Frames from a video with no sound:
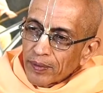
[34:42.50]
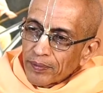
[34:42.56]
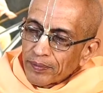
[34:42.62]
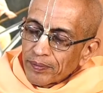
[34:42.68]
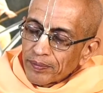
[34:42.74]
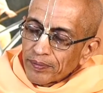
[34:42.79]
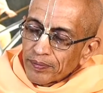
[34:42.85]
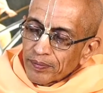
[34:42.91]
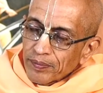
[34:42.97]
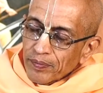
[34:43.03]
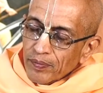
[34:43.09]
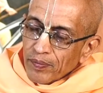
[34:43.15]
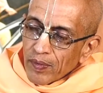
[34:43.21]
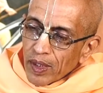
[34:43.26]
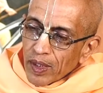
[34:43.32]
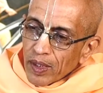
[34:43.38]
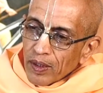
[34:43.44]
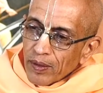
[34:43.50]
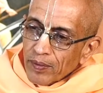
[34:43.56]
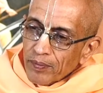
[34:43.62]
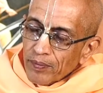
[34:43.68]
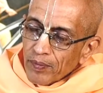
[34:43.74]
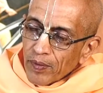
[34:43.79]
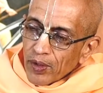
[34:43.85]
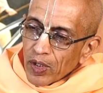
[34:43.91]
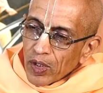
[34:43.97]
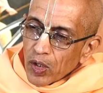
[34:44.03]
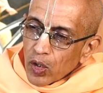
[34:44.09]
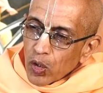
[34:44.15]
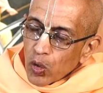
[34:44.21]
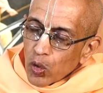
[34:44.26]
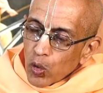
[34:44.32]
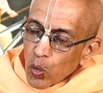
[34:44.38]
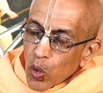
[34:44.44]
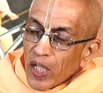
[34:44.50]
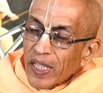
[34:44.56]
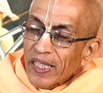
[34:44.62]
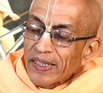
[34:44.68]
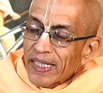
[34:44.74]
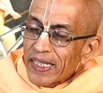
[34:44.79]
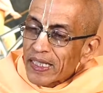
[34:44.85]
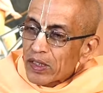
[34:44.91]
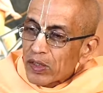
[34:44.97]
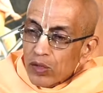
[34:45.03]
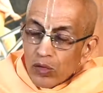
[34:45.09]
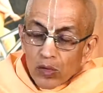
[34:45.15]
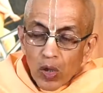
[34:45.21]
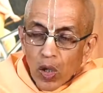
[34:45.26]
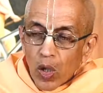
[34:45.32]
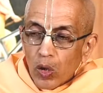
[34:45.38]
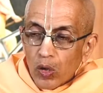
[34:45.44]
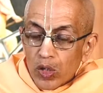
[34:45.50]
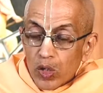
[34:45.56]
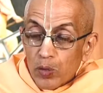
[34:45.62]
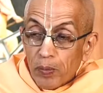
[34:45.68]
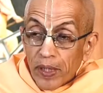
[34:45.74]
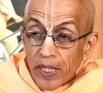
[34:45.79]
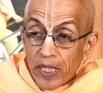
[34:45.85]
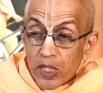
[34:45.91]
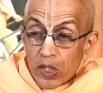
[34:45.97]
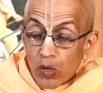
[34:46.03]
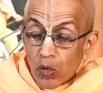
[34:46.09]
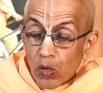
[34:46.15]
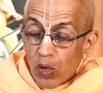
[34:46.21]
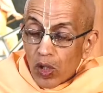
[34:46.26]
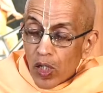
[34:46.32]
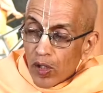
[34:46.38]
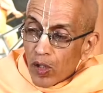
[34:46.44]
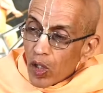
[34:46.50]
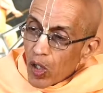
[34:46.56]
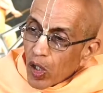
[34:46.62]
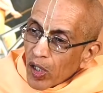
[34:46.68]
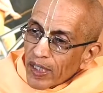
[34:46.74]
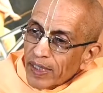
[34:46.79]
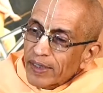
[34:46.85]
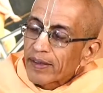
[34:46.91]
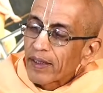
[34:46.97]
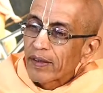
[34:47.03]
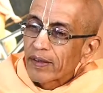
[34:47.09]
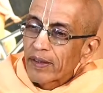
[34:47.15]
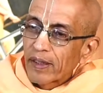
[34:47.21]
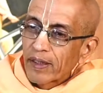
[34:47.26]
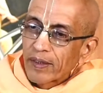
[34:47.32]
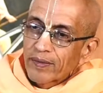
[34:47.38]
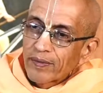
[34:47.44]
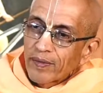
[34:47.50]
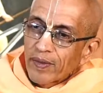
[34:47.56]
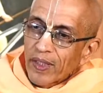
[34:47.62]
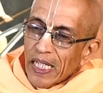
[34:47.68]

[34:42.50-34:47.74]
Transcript: um, um, qualities. No, spirit soul are all eternal.